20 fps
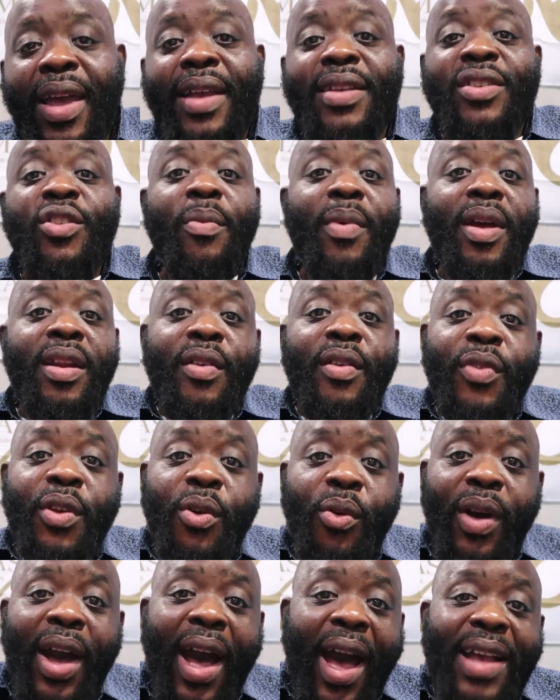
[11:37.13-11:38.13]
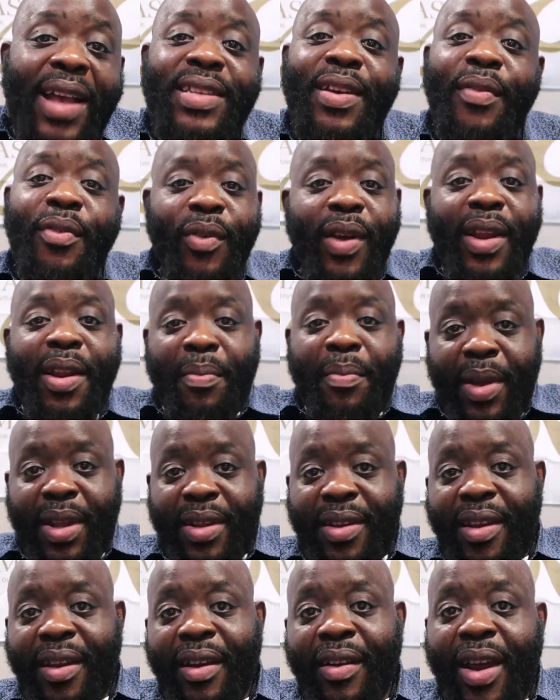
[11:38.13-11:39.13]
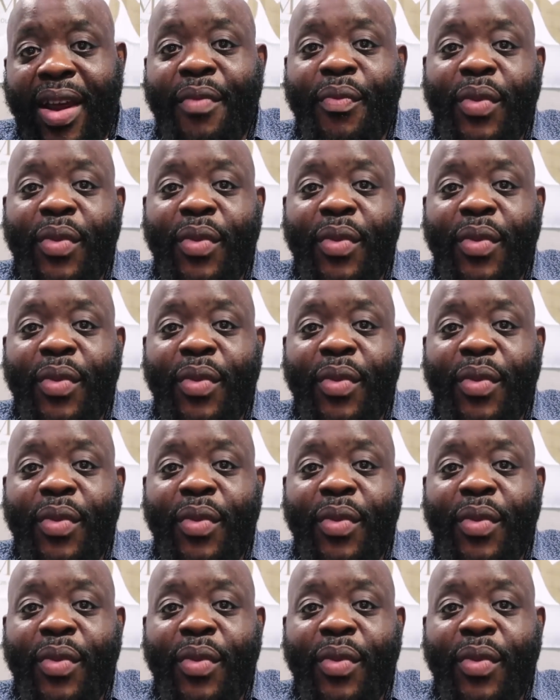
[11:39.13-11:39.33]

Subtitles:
So many of you guys have already been here and